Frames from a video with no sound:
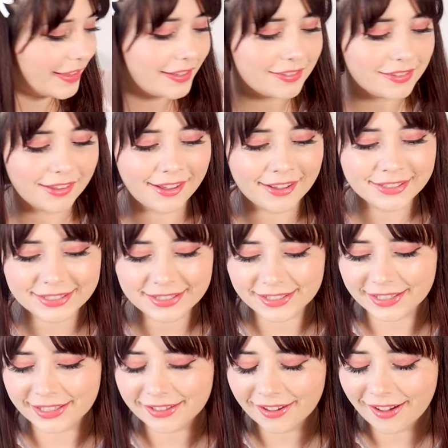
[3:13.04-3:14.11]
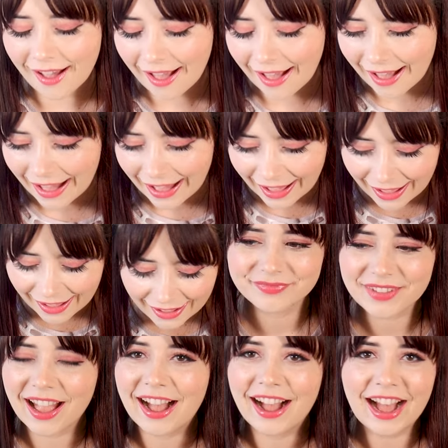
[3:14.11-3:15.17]
then lastly,
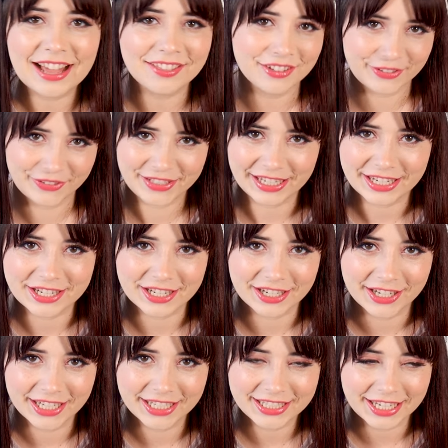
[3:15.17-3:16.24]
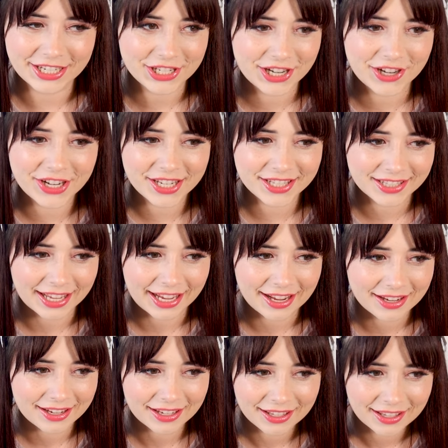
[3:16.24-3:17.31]
I love stationery. Stationery is
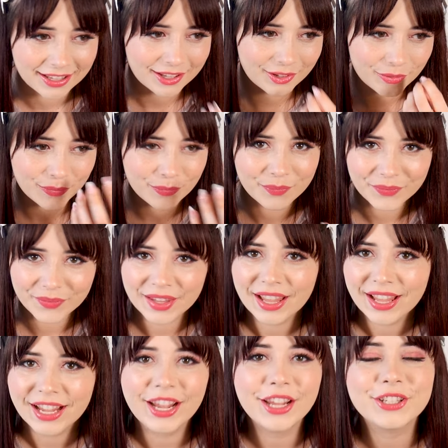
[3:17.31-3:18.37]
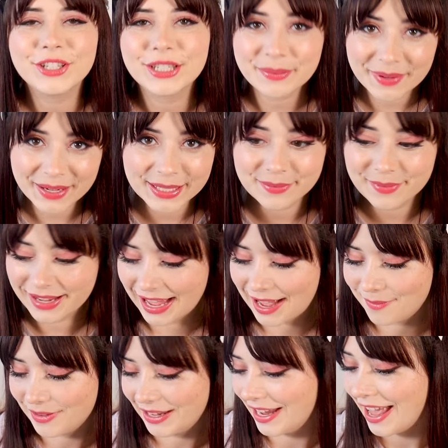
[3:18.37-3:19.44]
like it just makes me
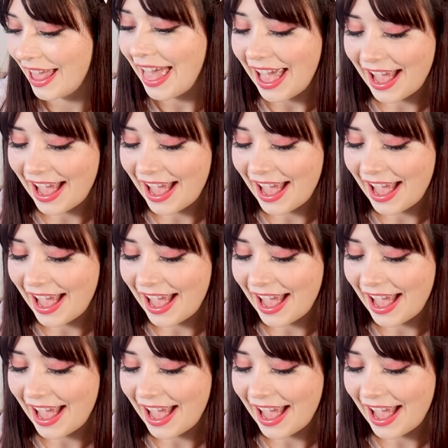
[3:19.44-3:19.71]
happy.